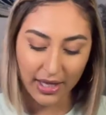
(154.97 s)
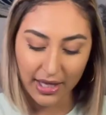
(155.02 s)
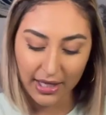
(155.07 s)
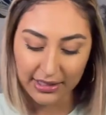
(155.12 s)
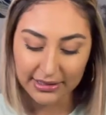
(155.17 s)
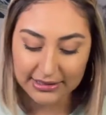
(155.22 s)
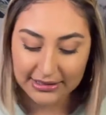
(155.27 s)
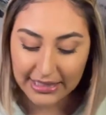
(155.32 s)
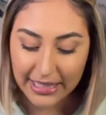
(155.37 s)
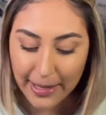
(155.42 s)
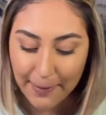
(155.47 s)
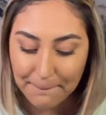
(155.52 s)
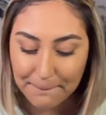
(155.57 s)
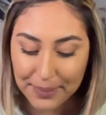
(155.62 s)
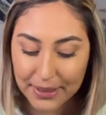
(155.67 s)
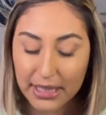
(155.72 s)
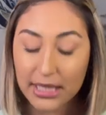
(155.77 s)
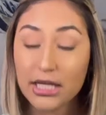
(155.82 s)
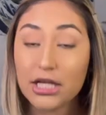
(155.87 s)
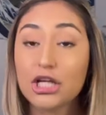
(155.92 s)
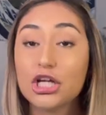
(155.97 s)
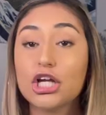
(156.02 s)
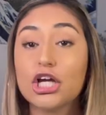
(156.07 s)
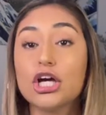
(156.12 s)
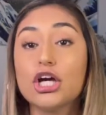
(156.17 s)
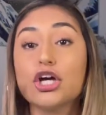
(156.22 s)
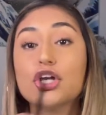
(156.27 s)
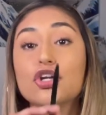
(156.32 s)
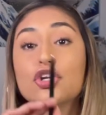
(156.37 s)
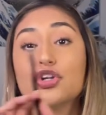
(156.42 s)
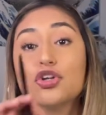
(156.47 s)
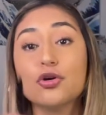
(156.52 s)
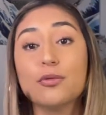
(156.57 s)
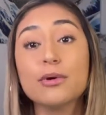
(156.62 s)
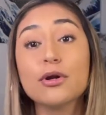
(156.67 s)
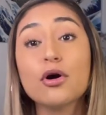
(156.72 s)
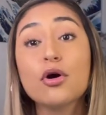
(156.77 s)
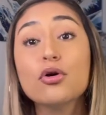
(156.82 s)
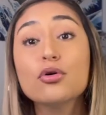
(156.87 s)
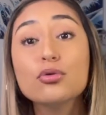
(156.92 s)
Tip
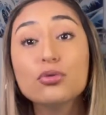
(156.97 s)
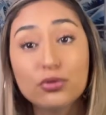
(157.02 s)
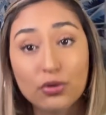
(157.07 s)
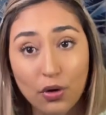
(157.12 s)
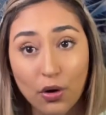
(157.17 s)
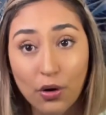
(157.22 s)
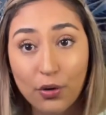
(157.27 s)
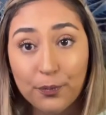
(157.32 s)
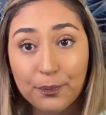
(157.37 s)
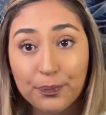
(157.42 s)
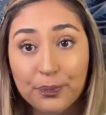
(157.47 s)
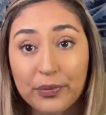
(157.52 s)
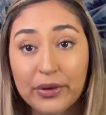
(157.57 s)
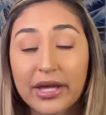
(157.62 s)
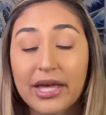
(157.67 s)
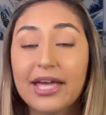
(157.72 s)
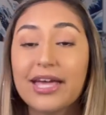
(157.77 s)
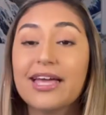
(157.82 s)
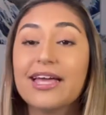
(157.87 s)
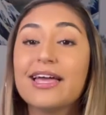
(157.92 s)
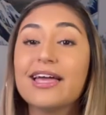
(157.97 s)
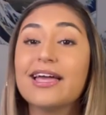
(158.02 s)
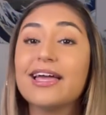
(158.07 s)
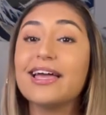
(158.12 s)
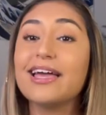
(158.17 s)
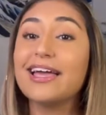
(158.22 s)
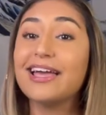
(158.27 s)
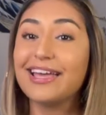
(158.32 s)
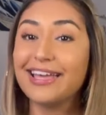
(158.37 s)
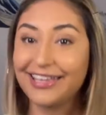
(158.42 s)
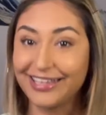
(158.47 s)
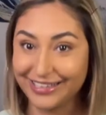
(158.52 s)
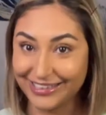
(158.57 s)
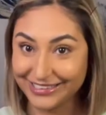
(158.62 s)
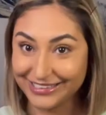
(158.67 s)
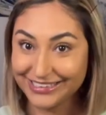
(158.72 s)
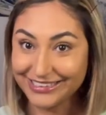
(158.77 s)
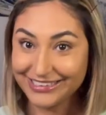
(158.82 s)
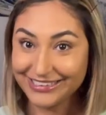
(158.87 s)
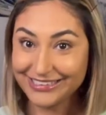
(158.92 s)
numero uno
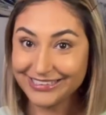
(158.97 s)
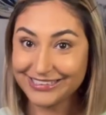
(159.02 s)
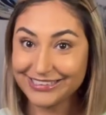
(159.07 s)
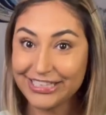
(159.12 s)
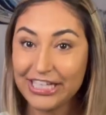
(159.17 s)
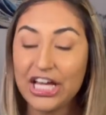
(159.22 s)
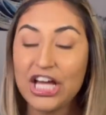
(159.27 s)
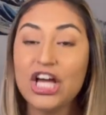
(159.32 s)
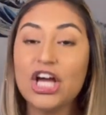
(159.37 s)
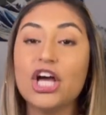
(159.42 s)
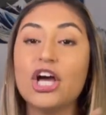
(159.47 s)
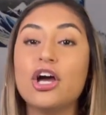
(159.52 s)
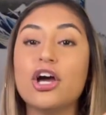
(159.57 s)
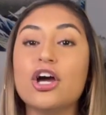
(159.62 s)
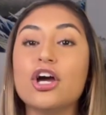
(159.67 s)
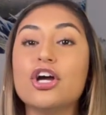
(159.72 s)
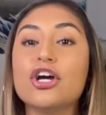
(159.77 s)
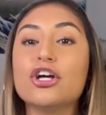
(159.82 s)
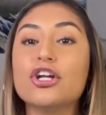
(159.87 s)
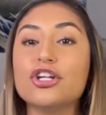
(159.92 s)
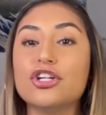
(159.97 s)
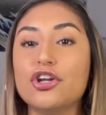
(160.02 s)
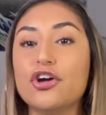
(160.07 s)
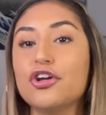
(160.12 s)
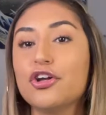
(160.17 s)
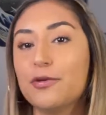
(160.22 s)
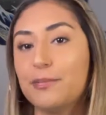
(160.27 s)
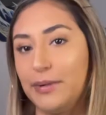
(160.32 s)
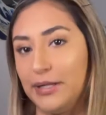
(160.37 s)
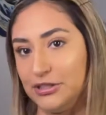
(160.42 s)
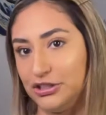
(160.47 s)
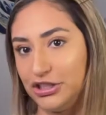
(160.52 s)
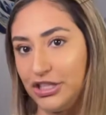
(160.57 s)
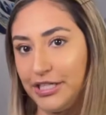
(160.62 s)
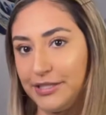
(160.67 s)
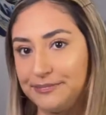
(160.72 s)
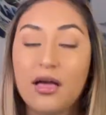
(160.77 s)
is know your budget.